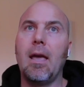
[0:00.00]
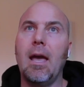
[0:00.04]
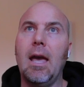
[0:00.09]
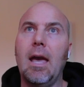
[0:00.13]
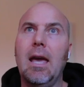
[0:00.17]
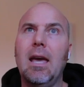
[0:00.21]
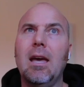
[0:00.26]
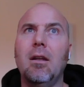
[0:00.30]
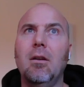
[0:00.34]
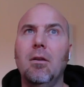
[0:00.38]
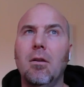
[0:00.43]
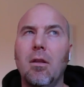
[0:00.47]

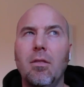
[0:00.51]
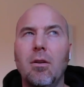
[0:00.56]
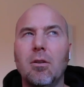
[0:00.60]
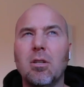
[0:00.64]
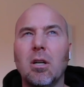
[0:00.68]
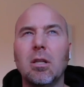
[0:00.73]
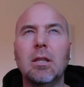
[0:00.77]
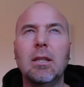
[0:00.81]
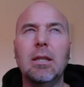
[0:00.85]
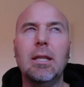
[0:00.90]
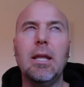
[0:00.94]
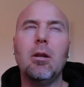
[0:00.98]
And there's a
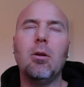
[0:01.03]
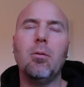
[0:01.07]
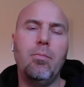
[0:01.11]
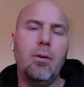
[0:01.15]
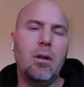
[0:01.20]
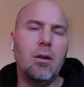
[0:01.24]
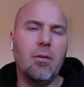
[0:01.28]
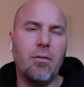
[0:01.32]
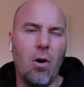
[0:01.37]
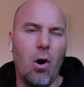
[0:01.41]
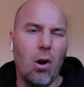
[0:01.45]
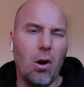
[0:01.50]
little bit
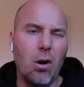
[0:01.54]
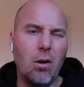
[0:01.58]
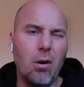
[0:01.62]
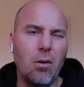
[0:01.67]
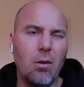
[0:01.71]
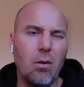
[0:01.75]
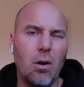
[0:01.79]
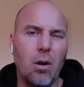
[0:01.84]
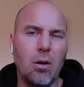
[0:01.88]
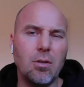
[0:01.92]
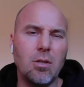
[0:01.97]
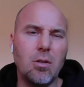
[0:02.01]
of art
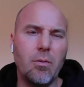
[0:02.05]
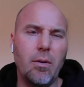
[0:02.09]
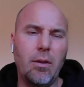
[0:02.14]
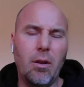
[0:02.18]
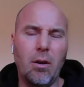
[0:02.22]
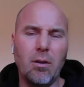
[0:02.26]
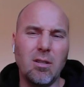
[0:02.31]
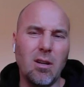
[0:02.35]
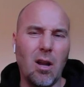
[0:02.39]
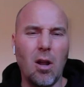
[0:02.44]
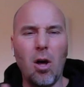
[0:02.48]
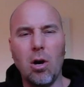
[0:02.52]
also in there.
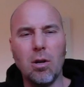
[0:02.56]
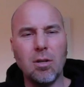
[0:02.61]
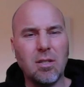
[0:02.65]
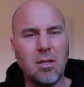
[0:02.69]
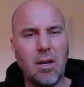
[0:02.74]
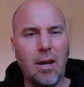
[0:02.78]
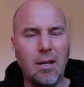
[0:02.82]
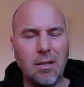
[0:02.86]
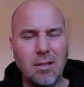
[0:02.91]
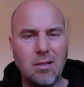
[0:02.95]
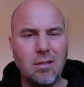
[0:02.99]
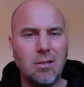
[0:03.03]
It's not all
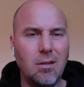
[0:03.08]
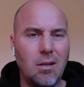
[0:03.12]
science.